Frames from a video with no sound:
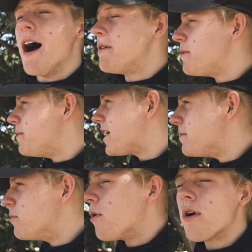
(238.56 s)
I'm gonna be
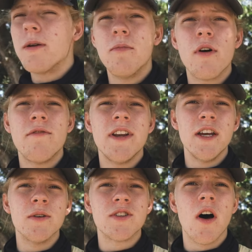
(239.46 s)
making more and more
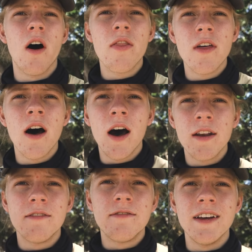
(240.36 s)
videos on the
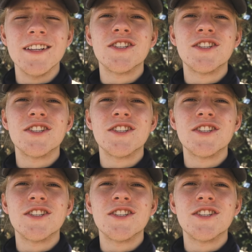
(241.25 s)
Honda Fit,